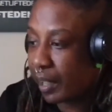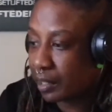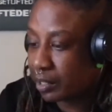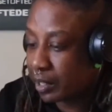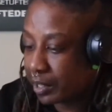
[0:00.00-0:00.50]

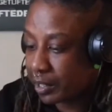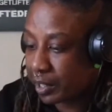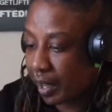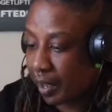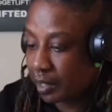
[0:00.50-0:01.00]
The
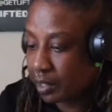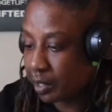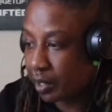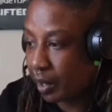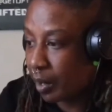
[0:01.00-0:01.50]
brain box,
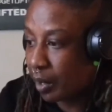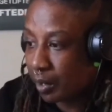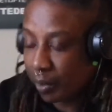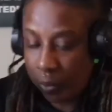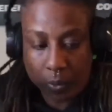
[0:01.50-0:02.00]

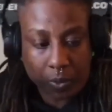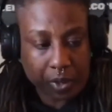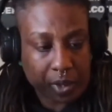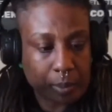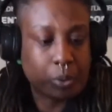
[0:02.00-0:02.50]
place
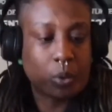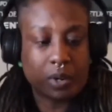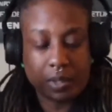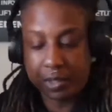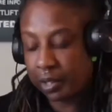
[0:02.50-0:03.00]
to take
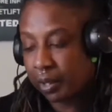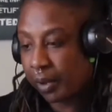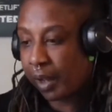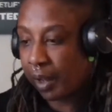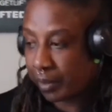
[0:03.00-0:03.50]
you higher,